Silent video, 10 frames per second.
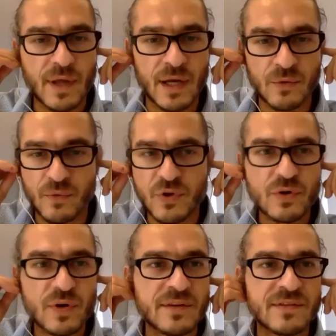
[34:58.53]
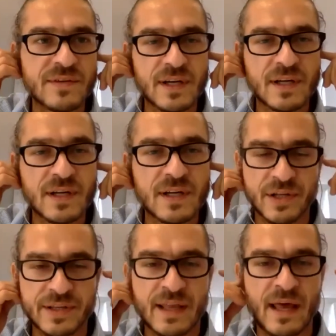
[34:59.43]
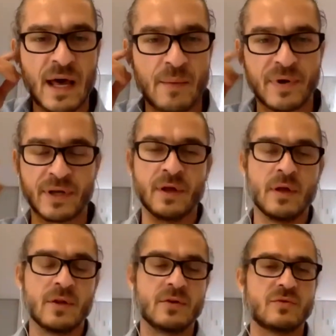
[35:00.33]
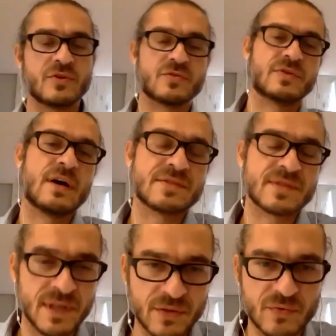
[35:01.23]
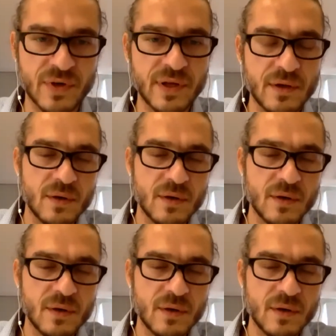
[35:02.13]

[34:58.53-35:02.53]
And you can see clearly that happening. During 2003,